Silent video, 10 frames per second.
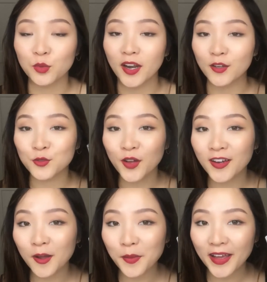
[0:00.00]
when I
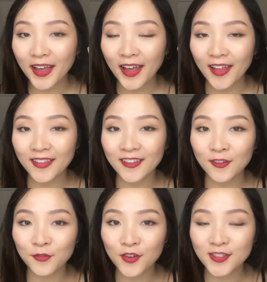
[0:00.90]
tried it on my hand
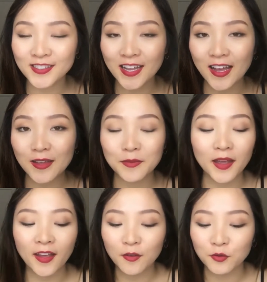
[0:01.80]
the first time,
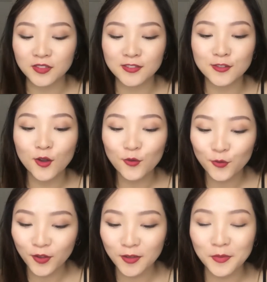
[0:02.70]
it was so
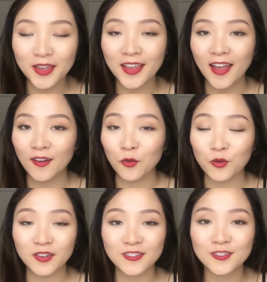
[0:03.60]
creamy and it
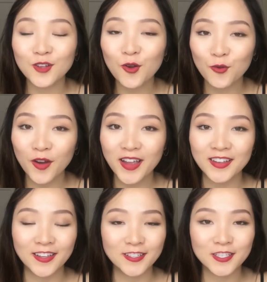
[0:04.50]
worked so
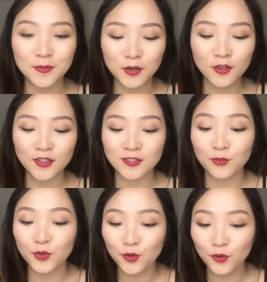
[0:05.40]
great. The shimmer looks
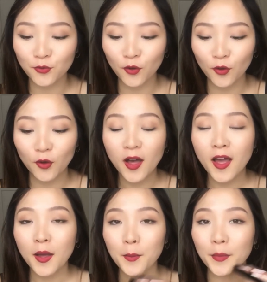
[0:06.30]
beautiful.
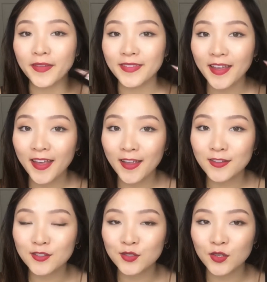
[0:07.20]
But
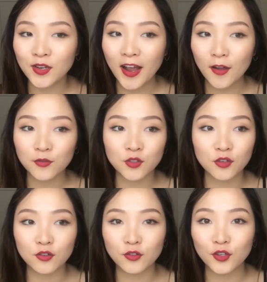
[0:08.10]
then soon
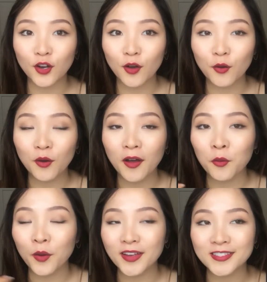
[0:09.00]
after, you
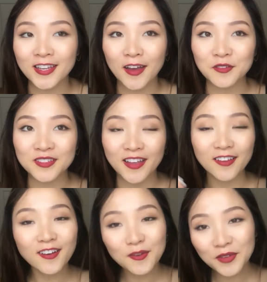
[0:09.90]
know, one day I was like,
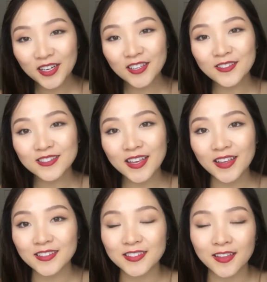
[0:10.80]
oh, I'm gonna use
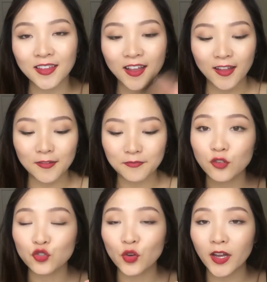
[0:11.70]
this. And
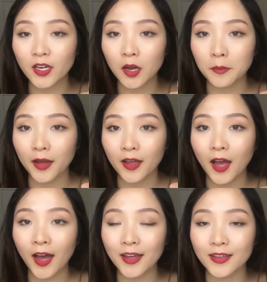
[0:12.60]
then tried on my
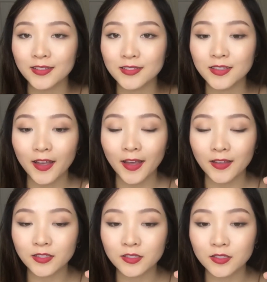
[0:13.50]
eyes.
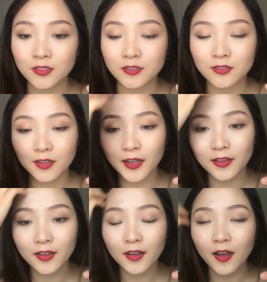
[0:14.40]
It's just
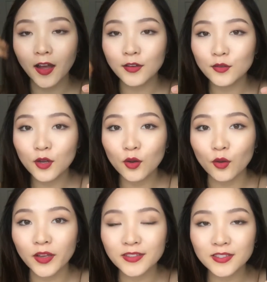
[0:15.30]
like, I don't
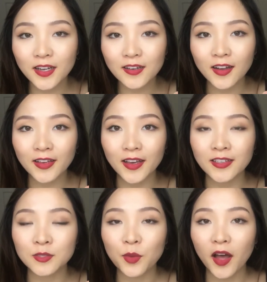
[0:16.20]
know, it's kind of like
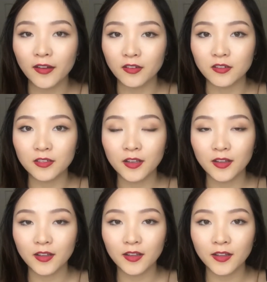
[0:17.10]
expired.
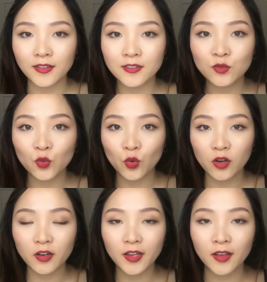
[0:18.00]
It doesn't
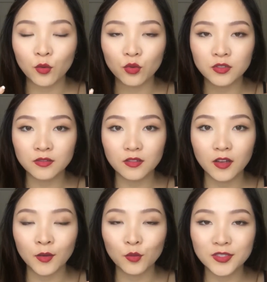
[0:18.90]
work. It
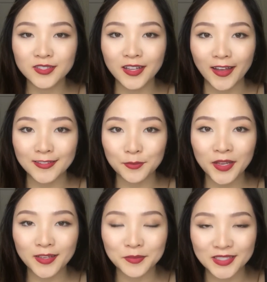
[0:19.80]
wasn't as
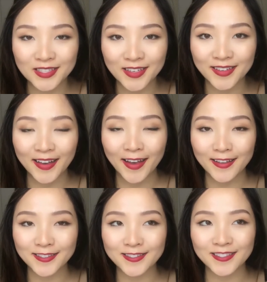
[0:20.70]
pigmented
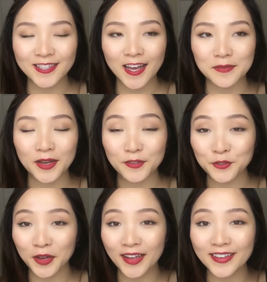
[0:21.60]
as the time I
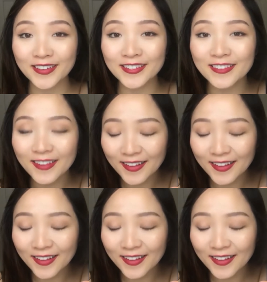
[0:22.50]
tried it.